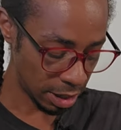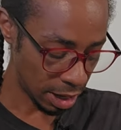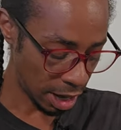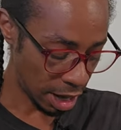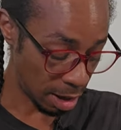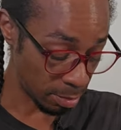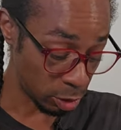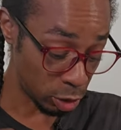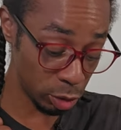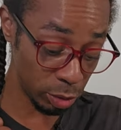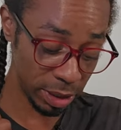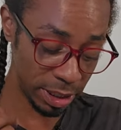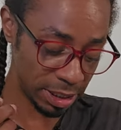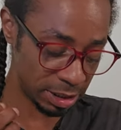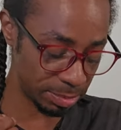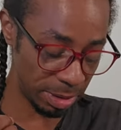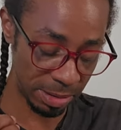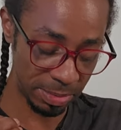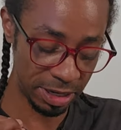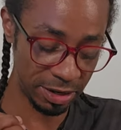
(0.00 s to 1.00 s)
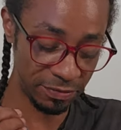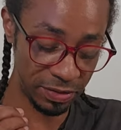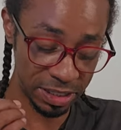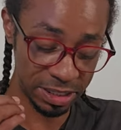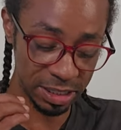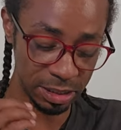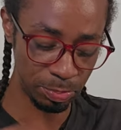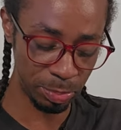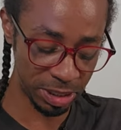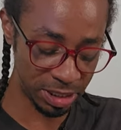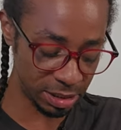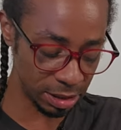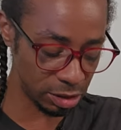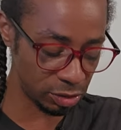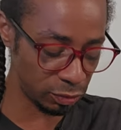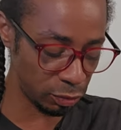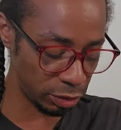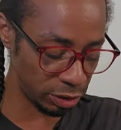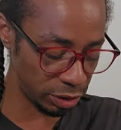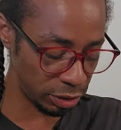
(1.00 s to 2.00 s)
Um, who it is, maybe if this is
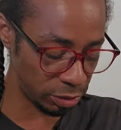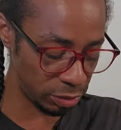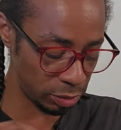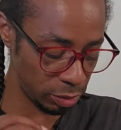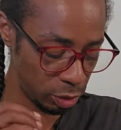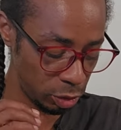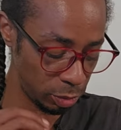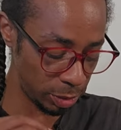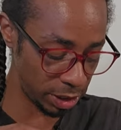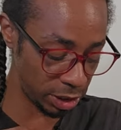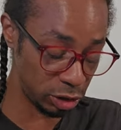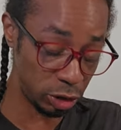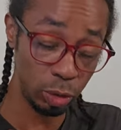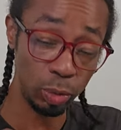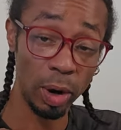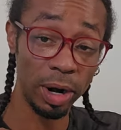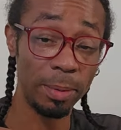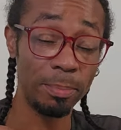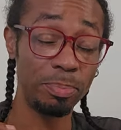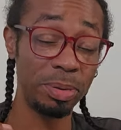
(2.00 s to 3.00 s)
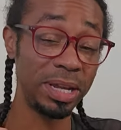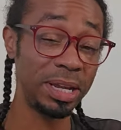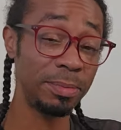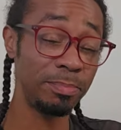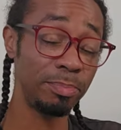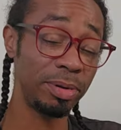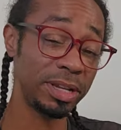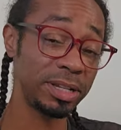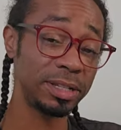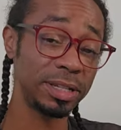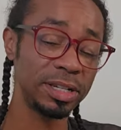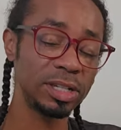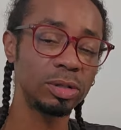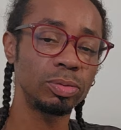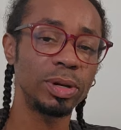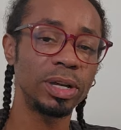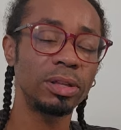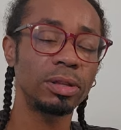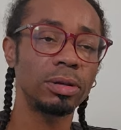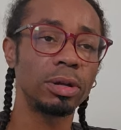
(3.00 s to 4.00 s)
business for you, who it is you want to be in
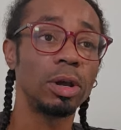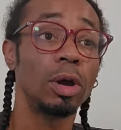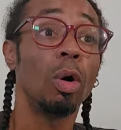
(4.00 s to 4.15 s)
business with,